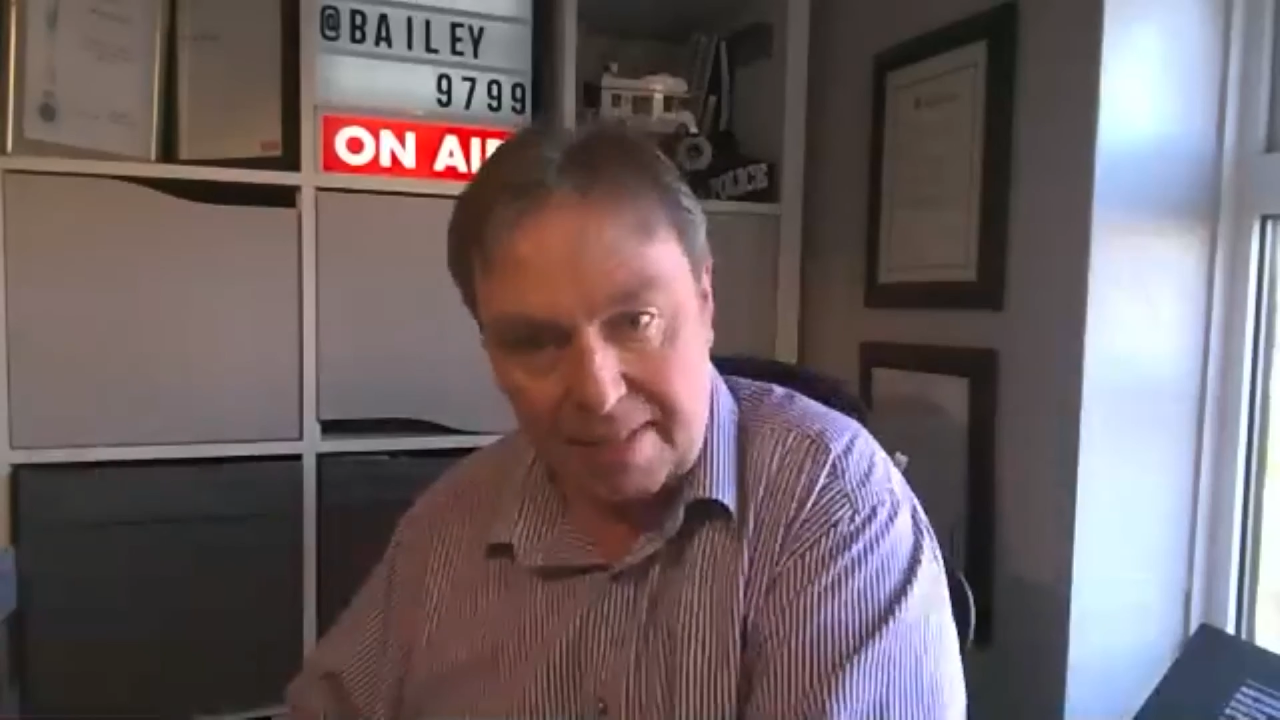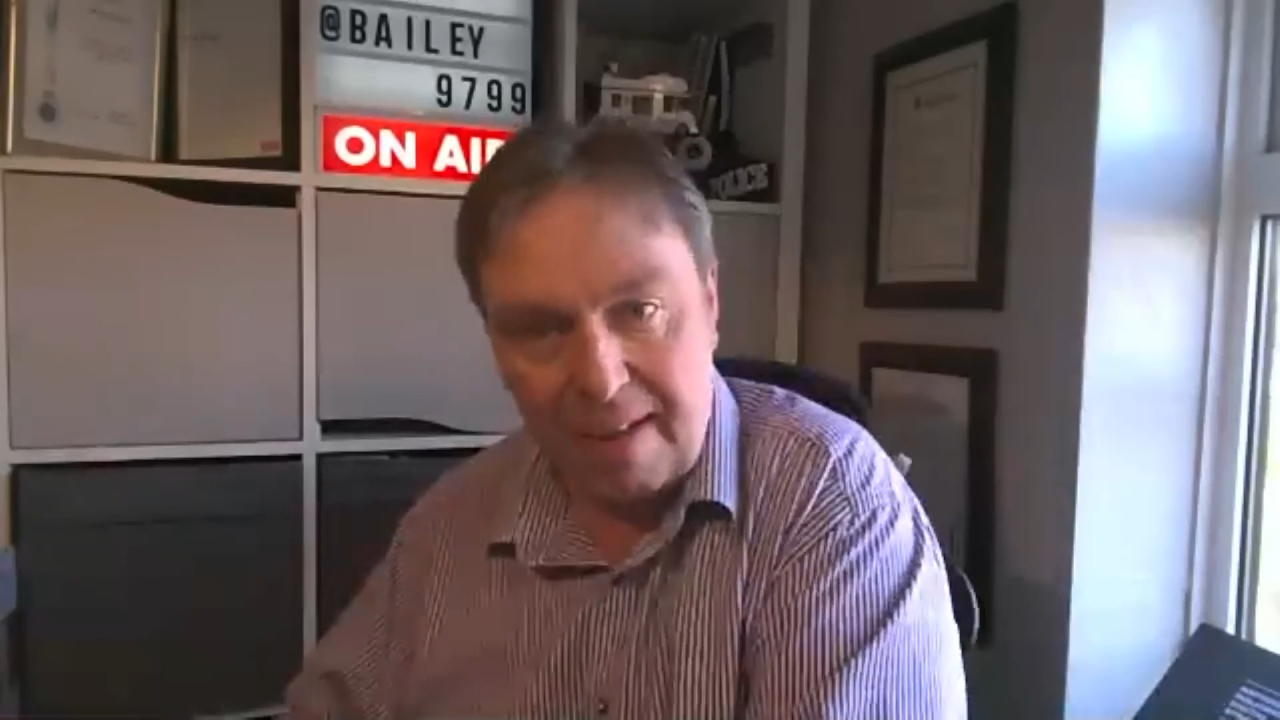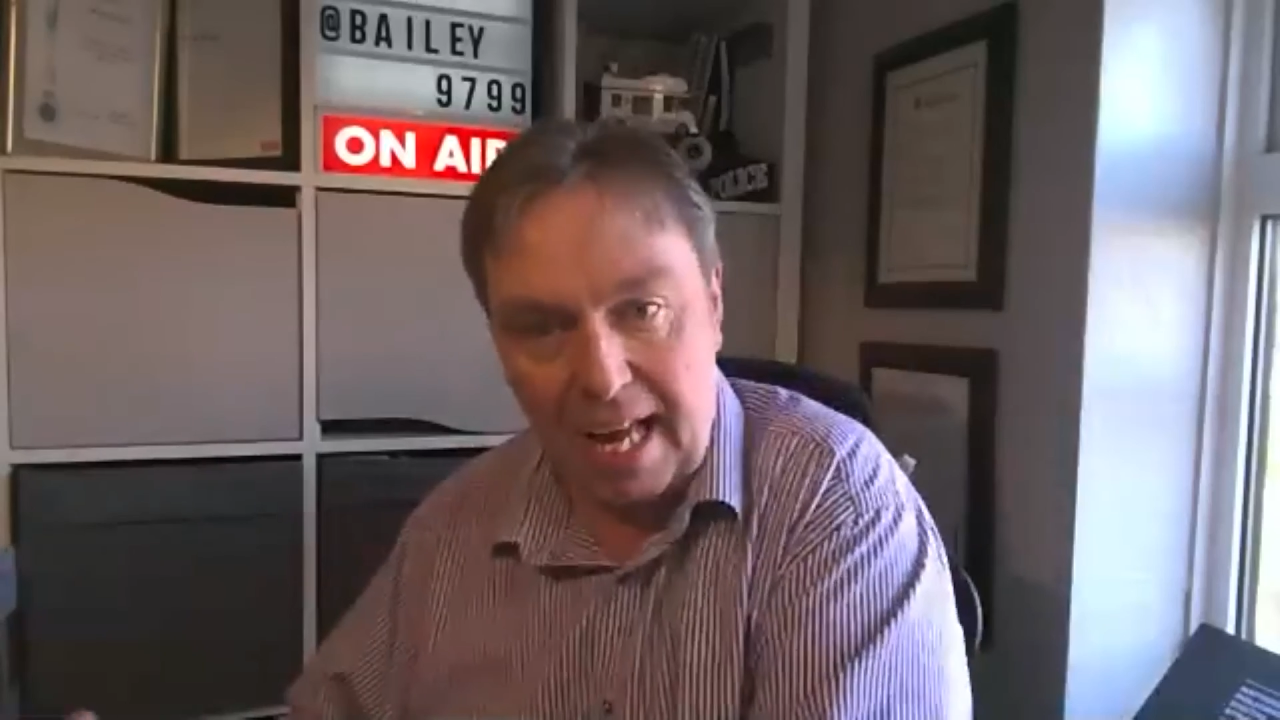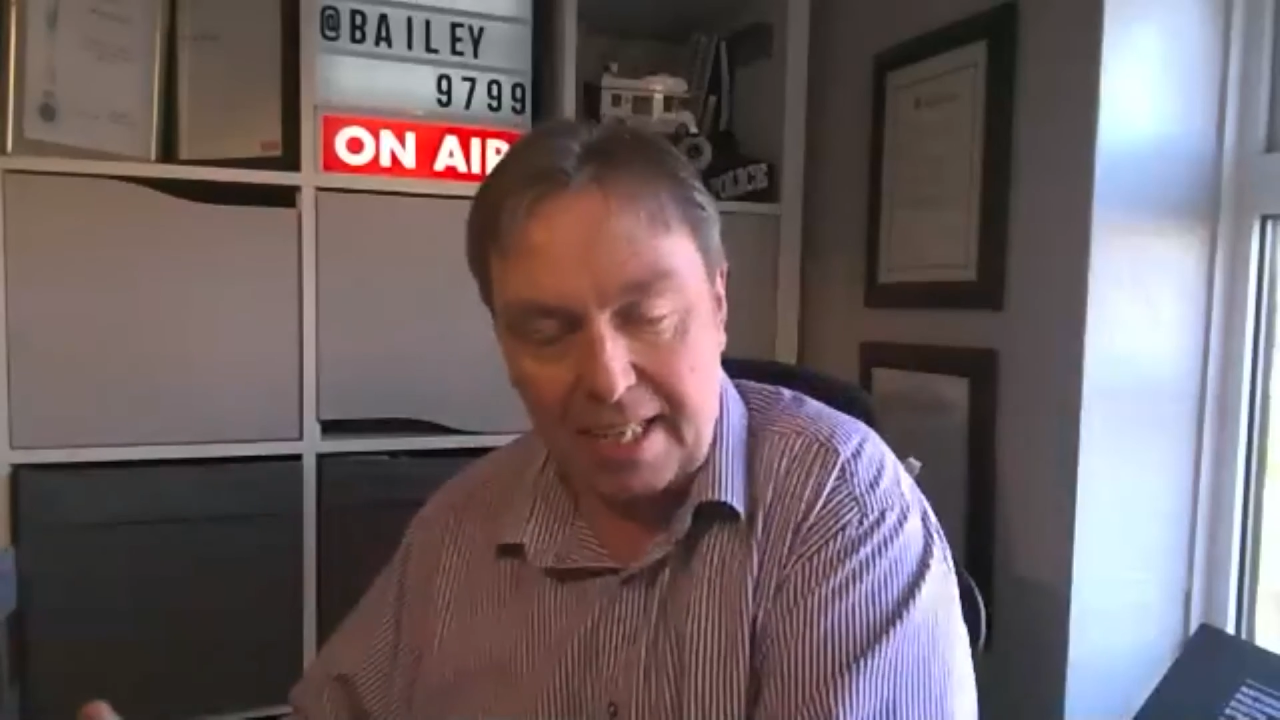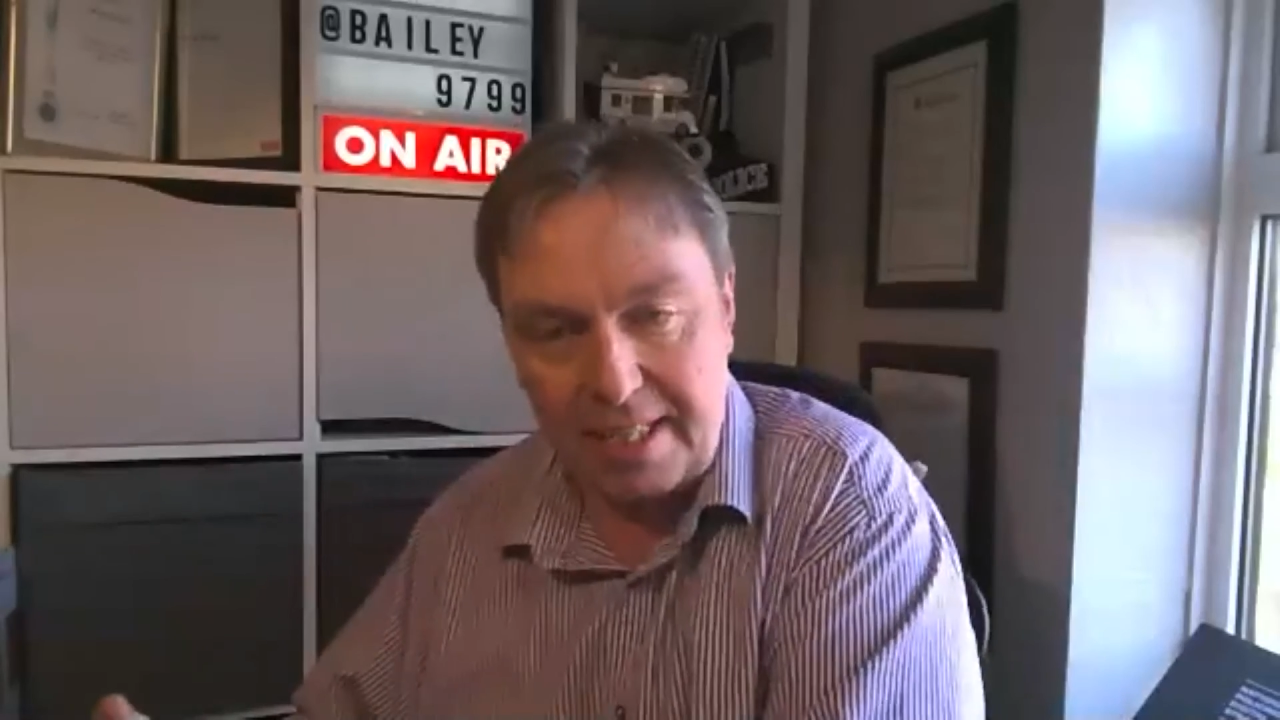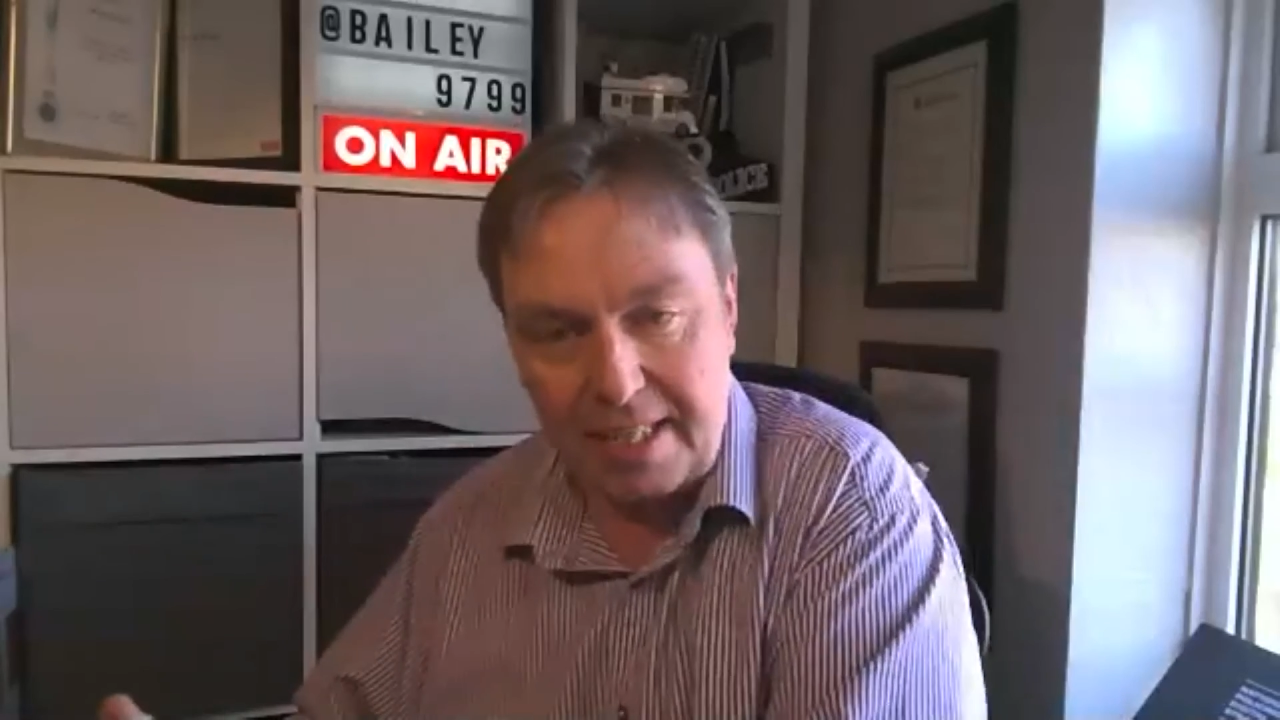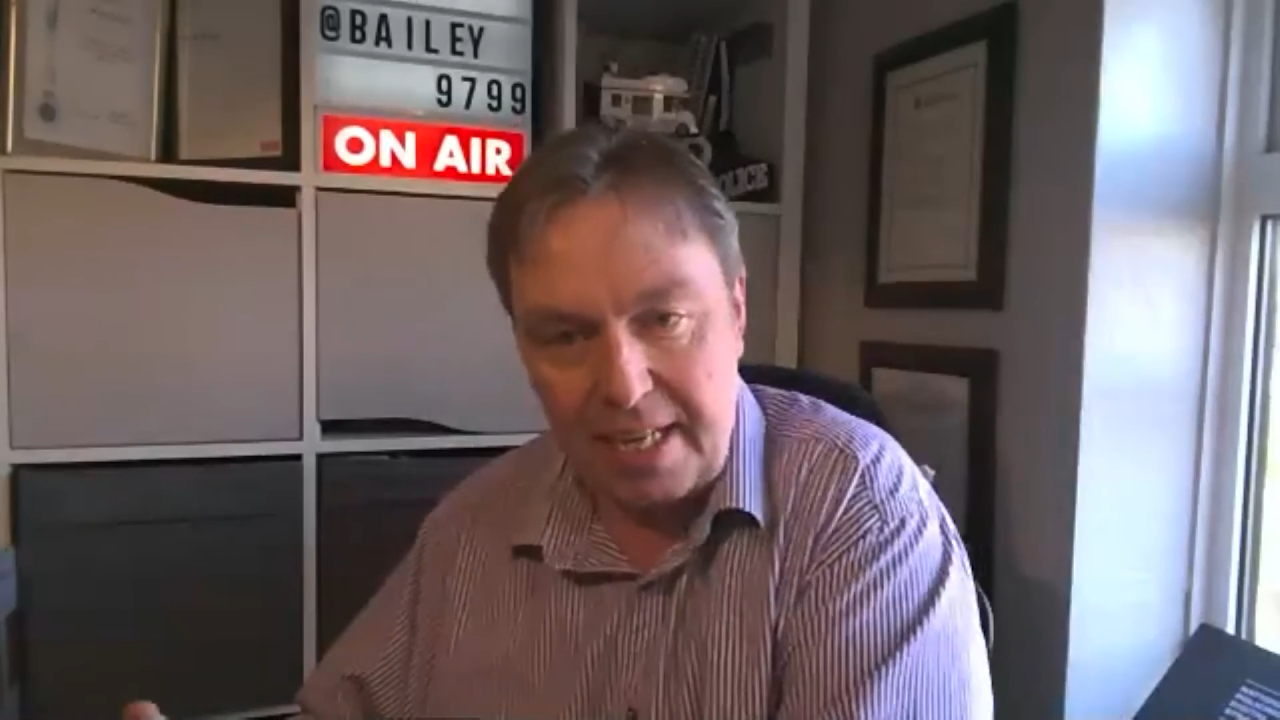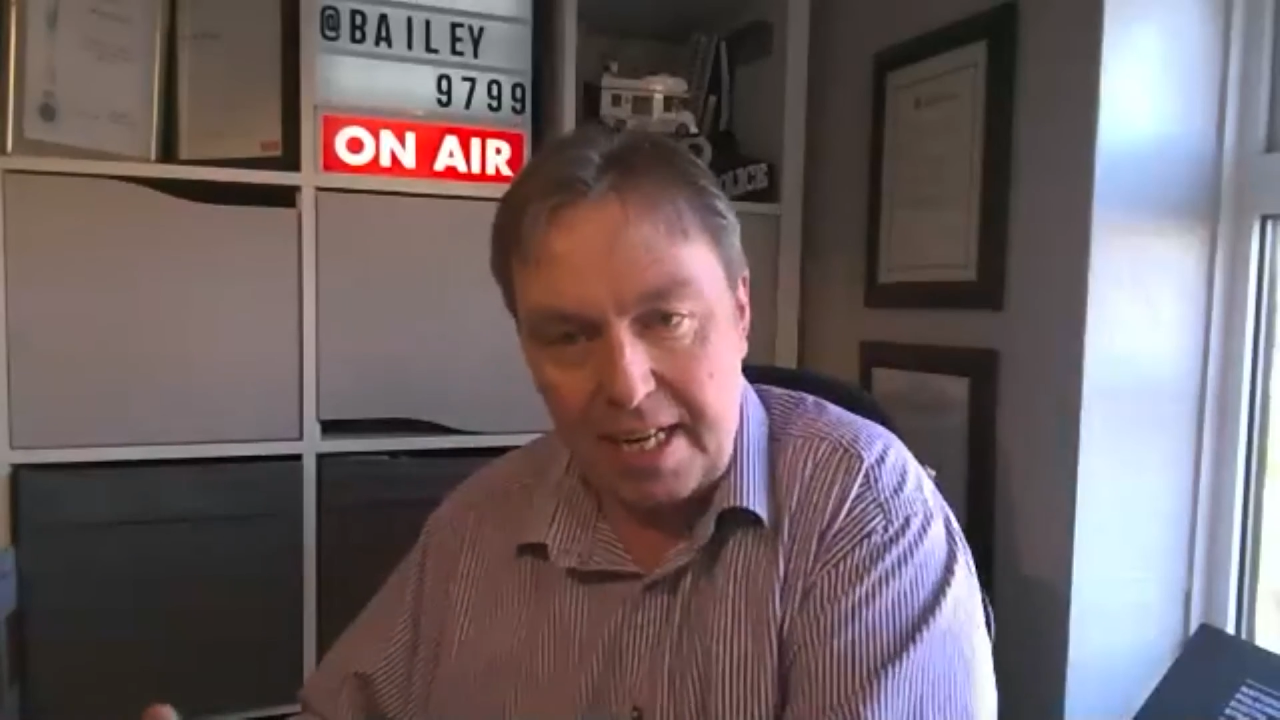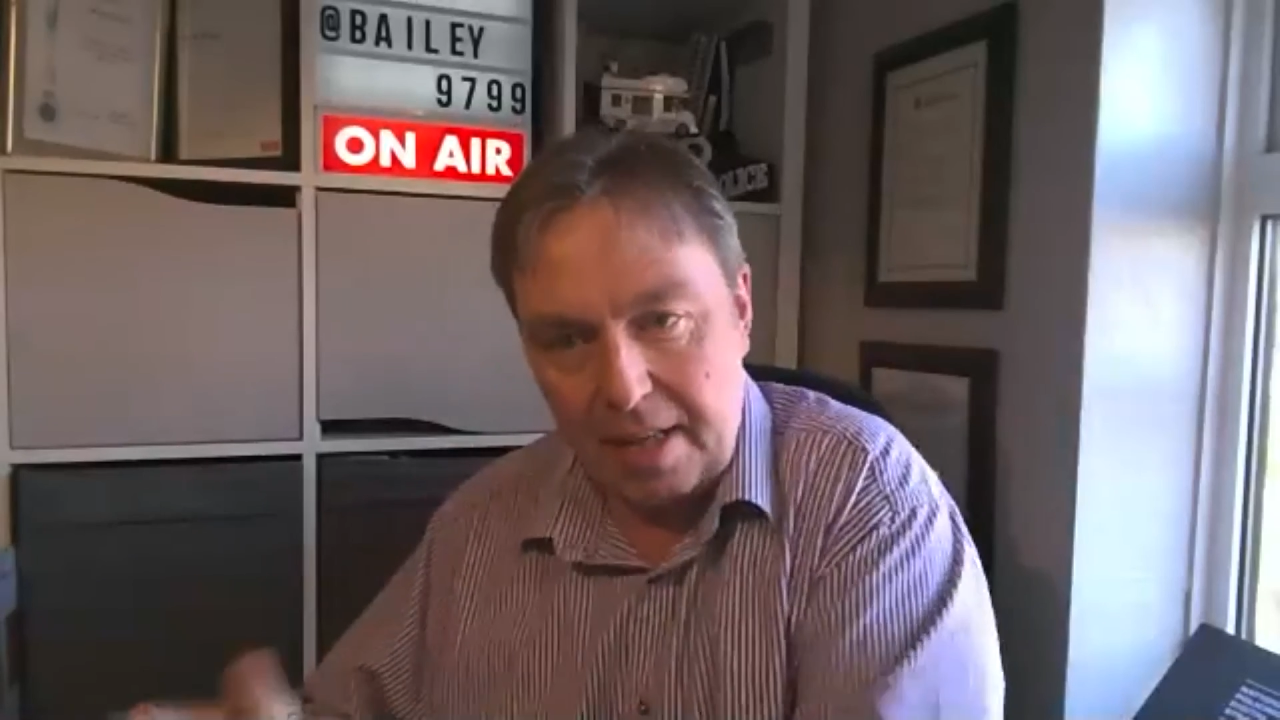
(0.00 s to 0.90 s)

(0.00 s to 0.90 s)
facts.